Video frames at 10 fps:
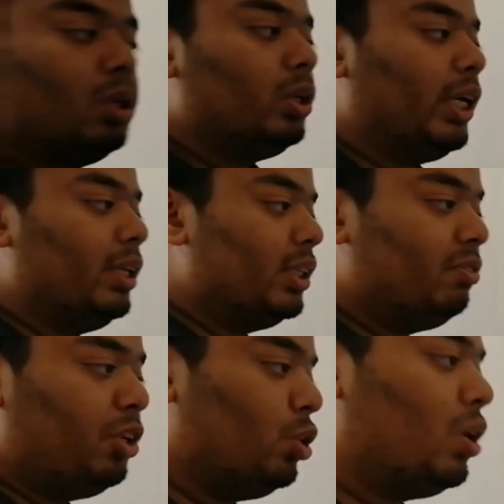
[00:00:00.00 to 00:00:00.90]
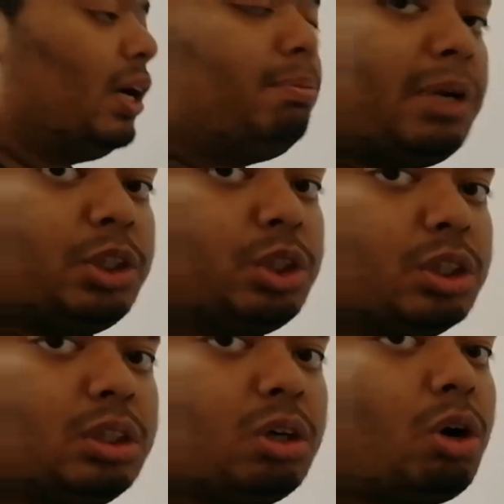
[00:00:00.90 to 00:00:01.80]
in this video I have
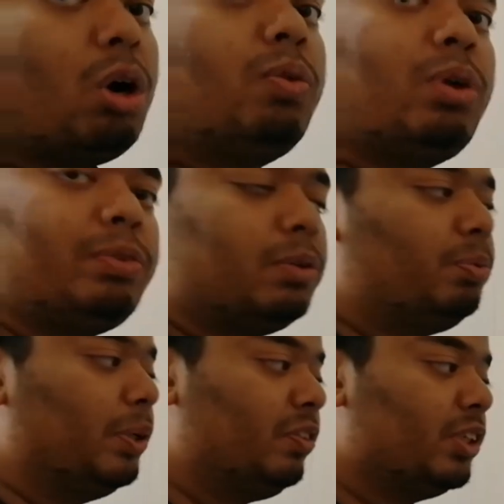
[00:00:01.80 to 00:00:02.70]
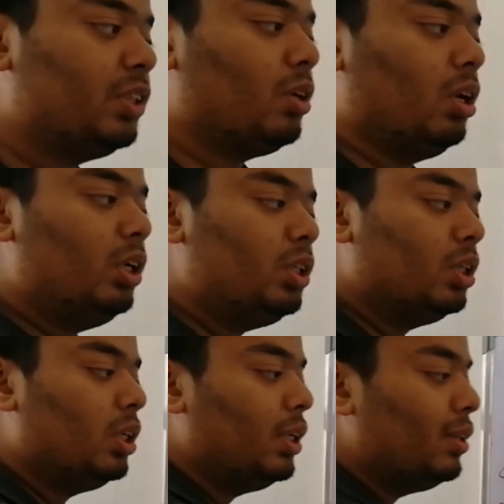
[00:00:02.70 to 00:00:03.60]
mentioned, or from your previous knowledge,
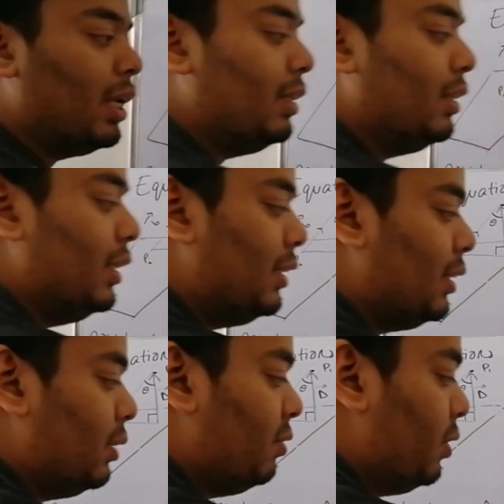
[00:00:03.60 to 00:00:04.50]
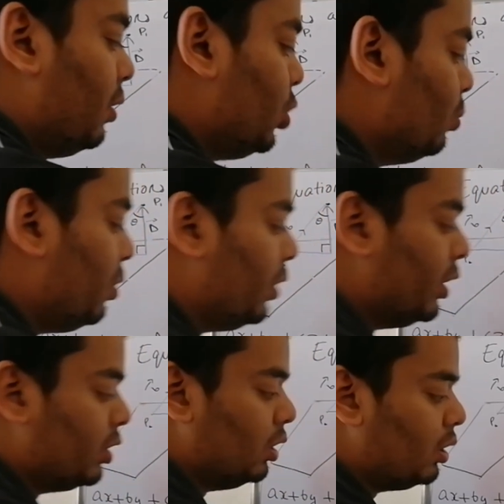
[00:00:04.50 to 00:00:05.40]
that the
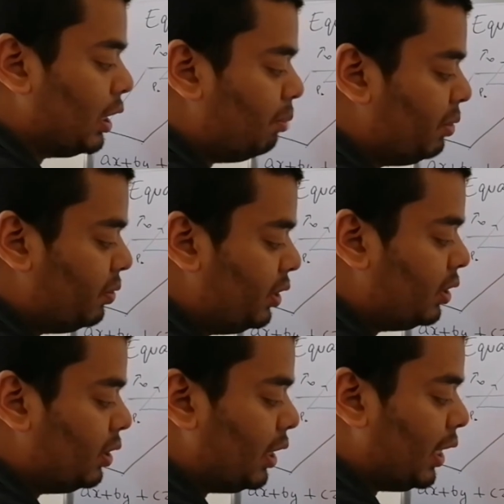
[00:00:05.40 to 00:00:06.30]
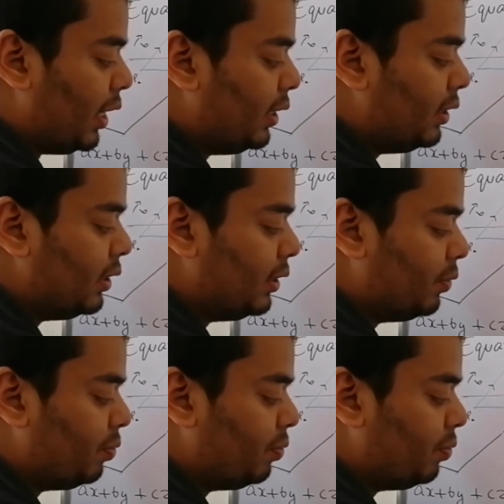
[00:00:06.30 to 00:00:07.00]
numerator can be written as